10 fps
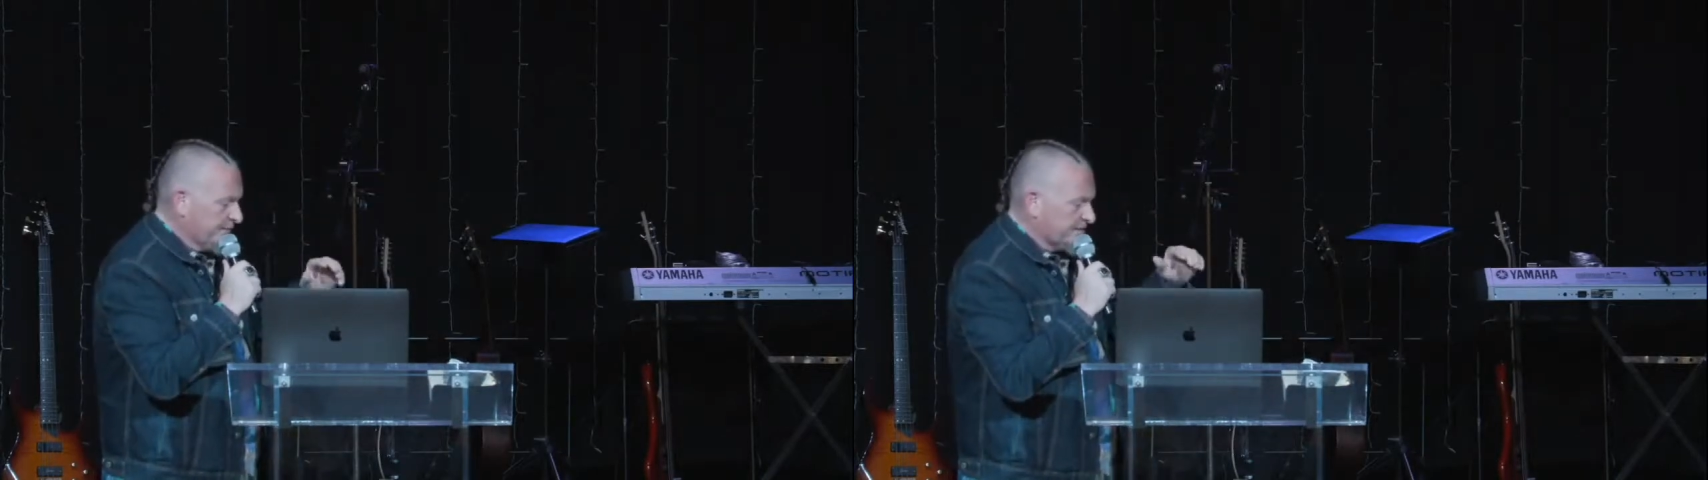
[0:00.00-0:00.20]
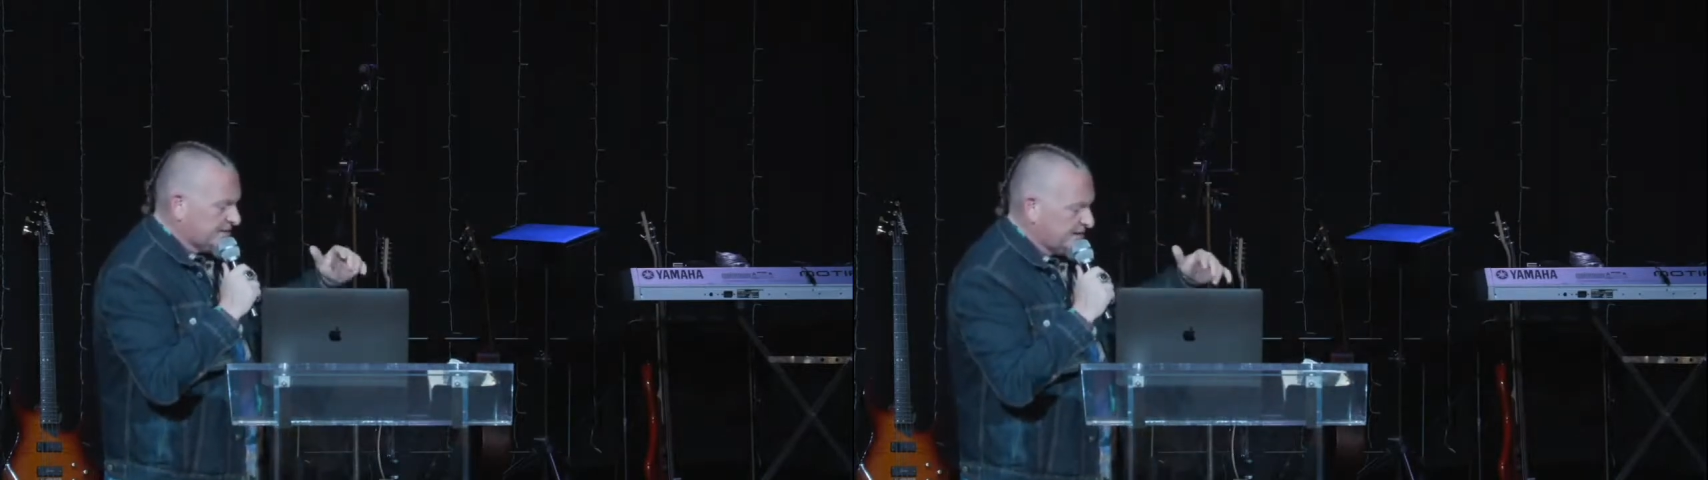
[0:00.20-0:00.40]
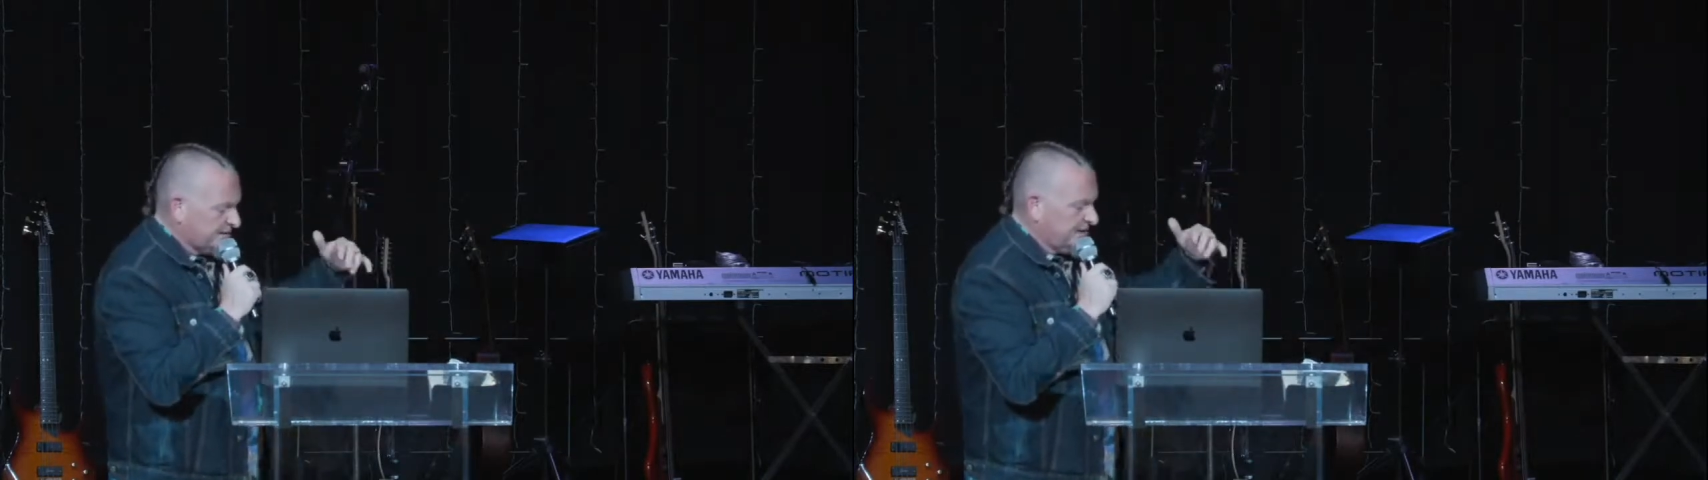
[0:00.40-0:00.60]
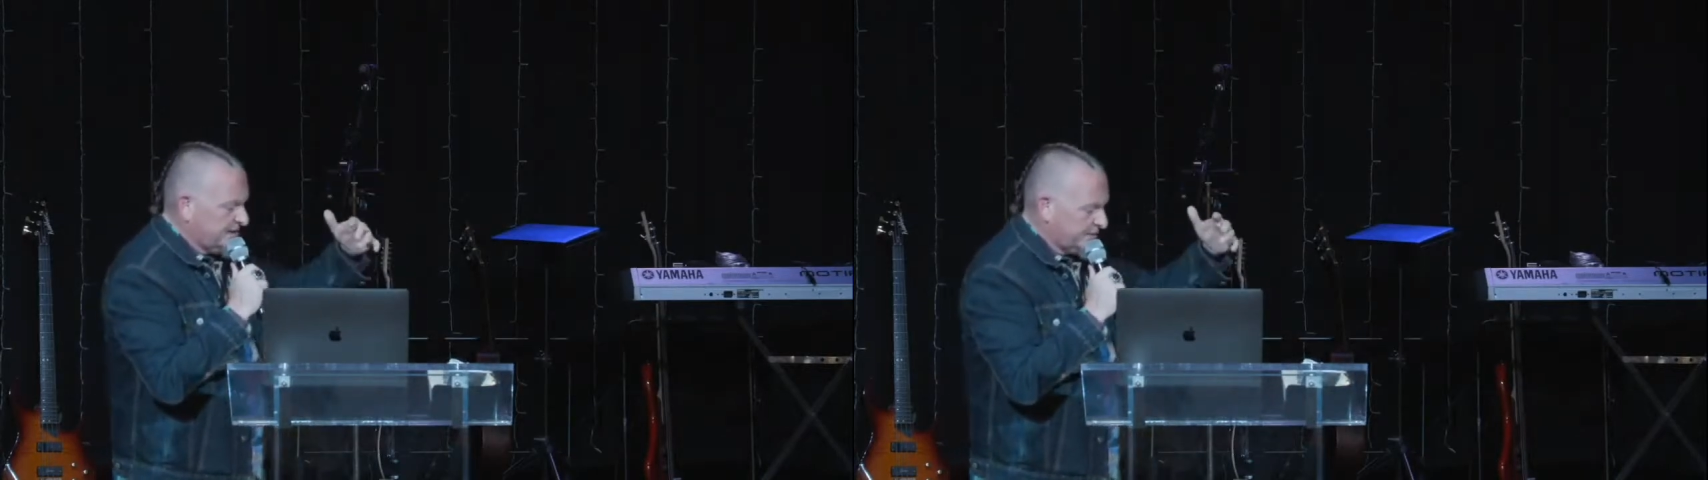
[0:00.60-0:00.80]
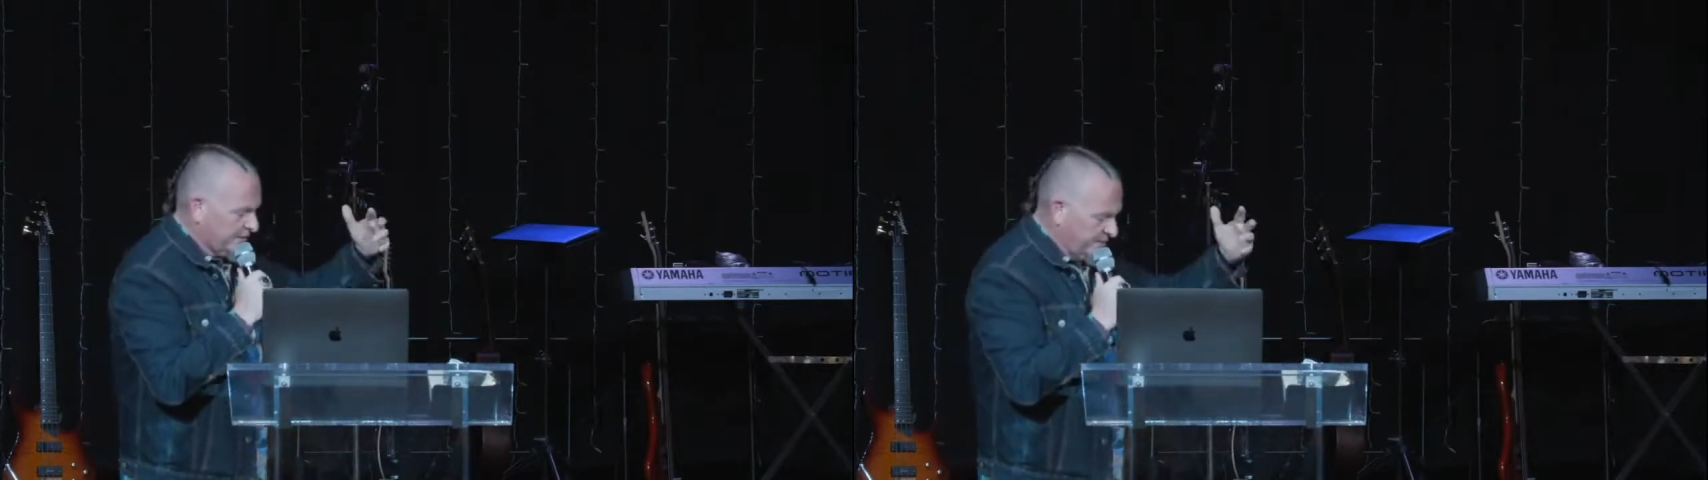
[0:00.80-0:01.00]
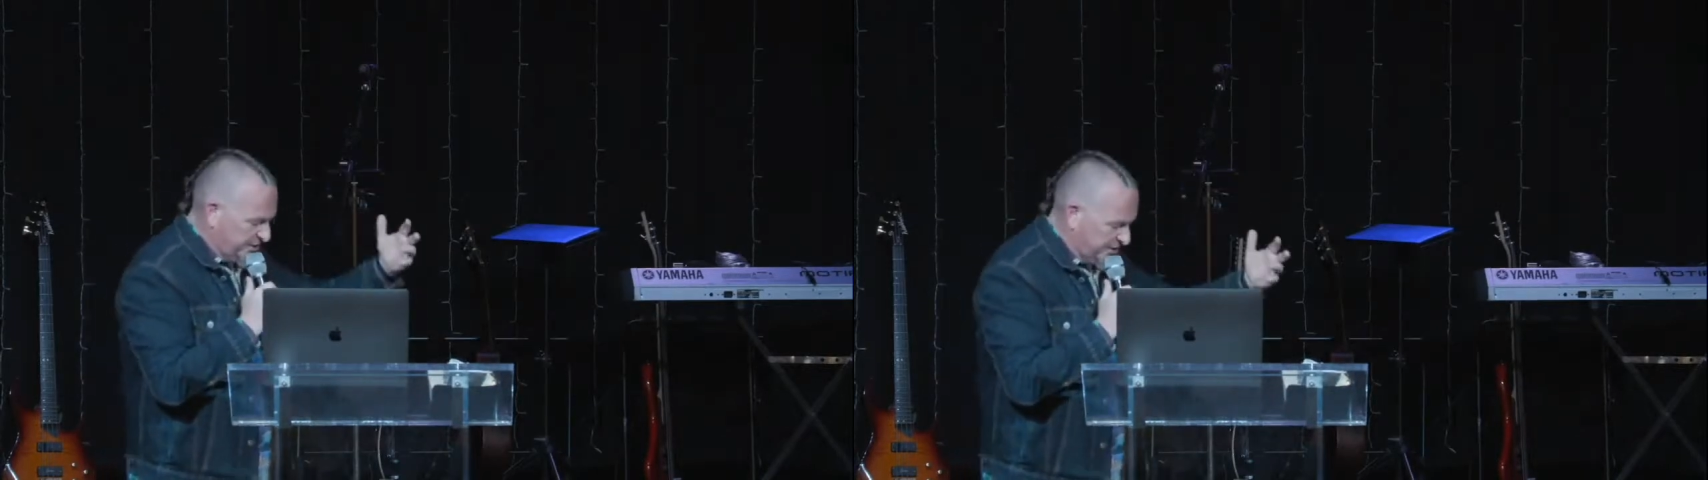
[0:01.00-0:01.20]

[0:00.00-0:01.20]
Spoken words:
for sustenance for his